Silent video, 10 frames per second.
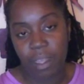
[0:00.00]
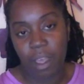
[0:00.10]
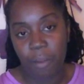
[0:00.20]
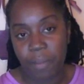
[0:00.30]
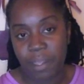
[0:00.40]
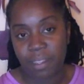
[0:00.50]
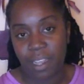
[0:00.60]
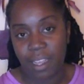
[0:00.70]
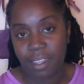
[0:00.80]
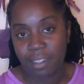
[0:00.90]
Home
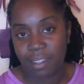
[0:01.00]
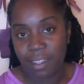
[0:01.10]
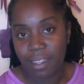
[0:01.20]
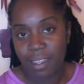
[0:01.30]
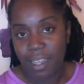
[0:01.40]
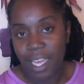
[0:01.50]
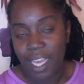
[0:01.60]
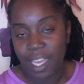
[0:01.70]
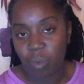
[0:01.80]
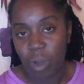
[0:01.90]
Business
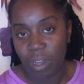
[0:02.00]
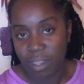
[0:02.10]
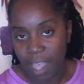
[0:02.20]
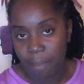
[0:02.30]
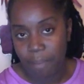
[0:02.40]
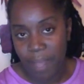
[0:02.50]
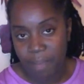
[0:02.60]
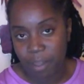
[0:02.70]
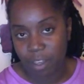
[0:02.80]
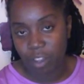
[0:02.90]
it's one time
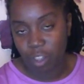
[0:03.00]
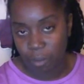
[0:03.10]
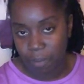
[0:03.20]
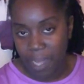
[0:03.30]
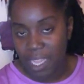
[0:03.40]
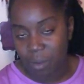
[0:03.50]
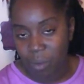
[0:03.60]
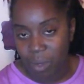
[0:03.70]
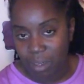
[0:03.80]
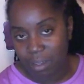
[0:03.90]
payment, so you buy that
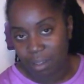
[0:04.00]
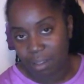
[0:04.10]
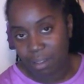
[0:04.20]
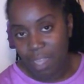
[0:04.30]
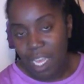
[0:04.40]
once.